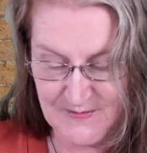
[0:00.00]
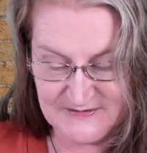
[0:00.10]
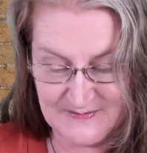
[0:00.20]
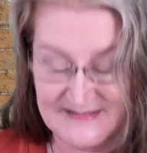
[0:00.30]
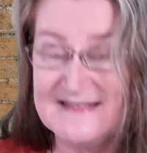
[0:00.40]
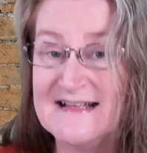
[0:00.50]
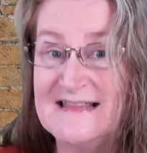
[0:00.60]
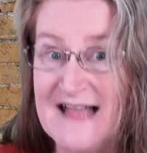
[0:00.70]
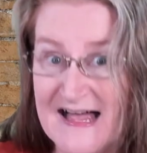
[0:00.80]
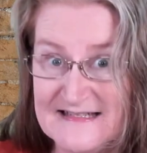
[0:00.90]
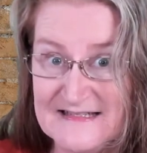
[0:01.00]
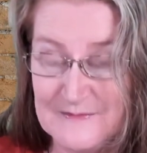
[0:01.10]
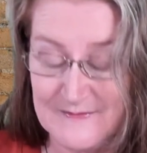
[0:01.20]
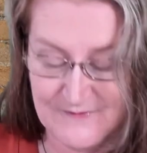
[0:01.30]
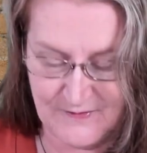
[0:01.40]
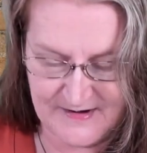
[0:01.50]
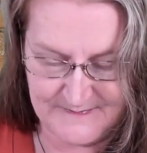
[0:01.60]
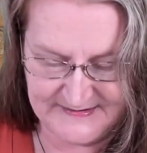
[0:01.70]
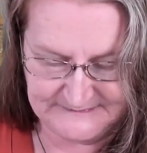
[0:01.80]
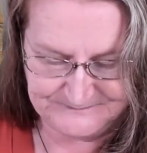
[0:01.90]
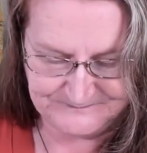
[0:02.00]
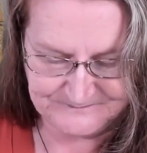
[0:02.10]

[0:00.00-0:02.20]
as well as the classes that we've got coming up.